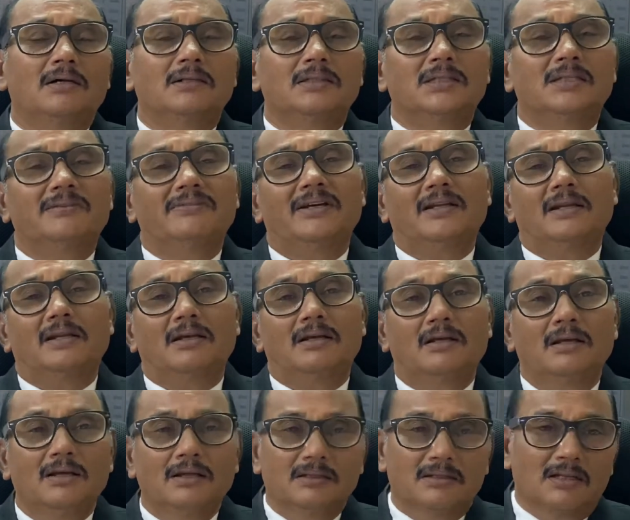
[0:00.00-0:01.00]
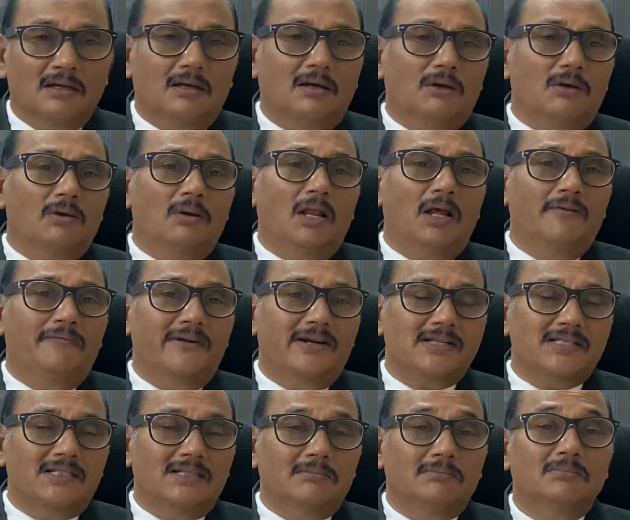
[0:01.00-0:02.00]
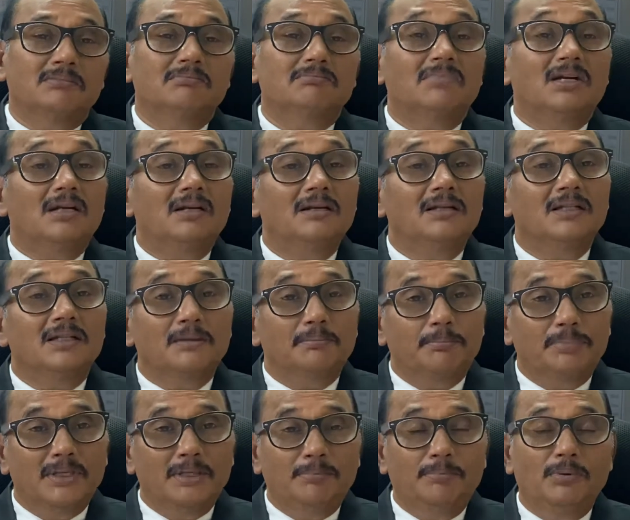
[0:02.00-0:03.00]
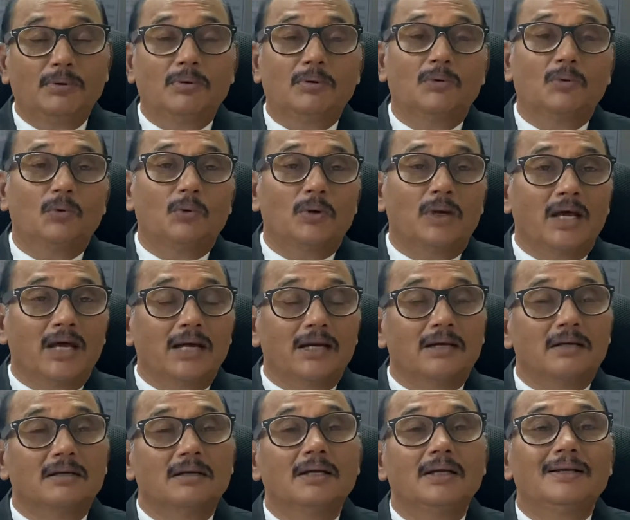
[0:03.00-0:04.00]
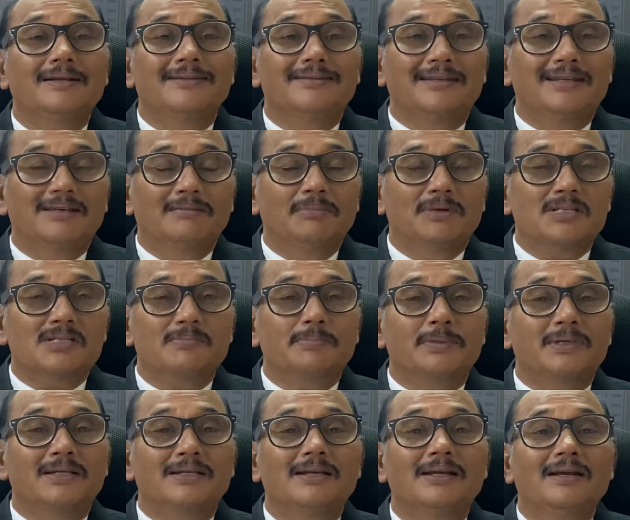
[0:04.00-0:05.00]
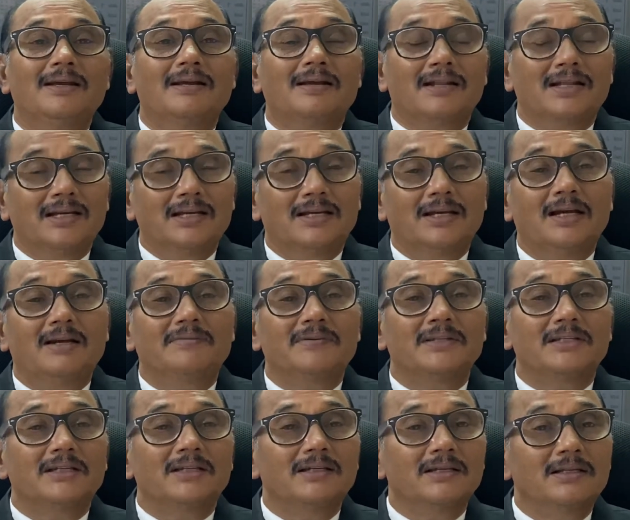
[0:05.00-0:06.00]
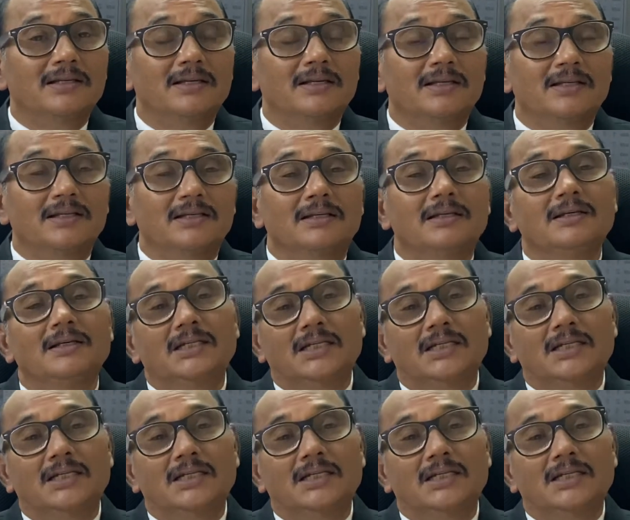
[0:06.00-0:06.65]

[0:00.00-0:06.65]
even the corona affects them. But the people who died, they must be treated with dignity.